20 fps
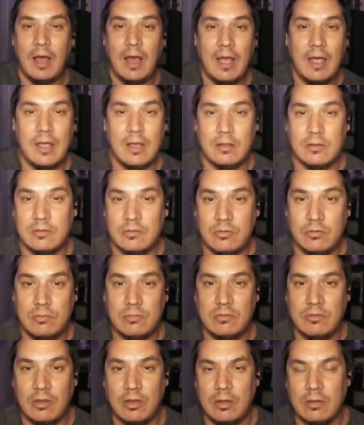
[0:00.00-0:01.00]
high altitude
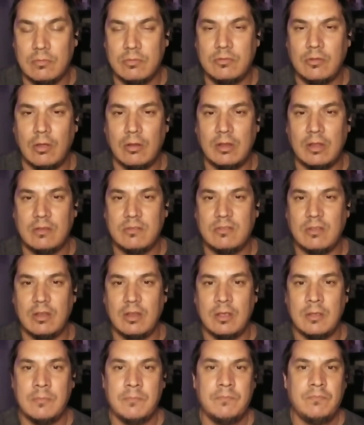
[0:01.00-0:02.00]
city of Salt Lake
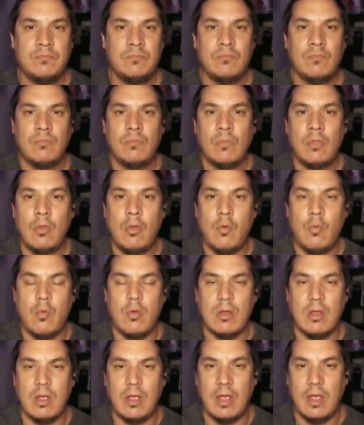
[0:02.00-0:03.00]
City,
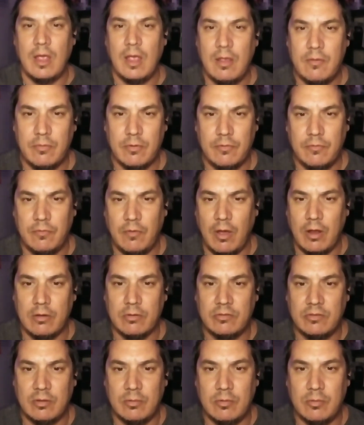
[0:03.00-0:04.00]
where every fighter
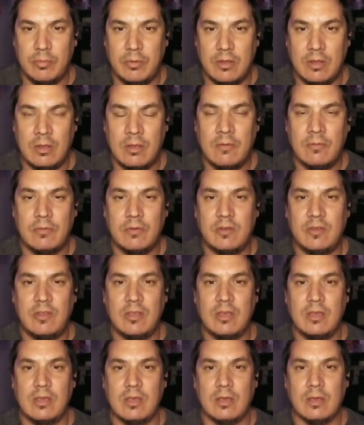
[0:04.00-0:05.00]
seemed to be
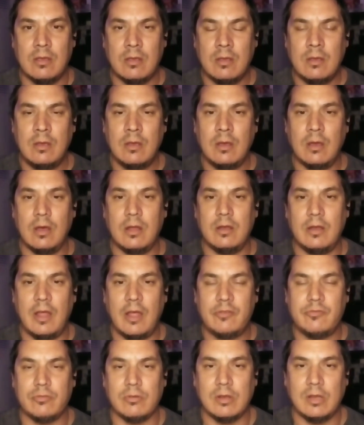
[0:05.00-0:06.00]
fatiguing
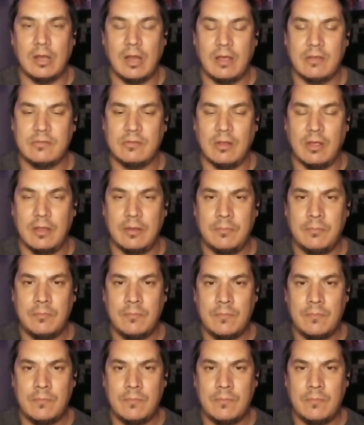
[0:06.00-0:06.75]
unnaturally last night.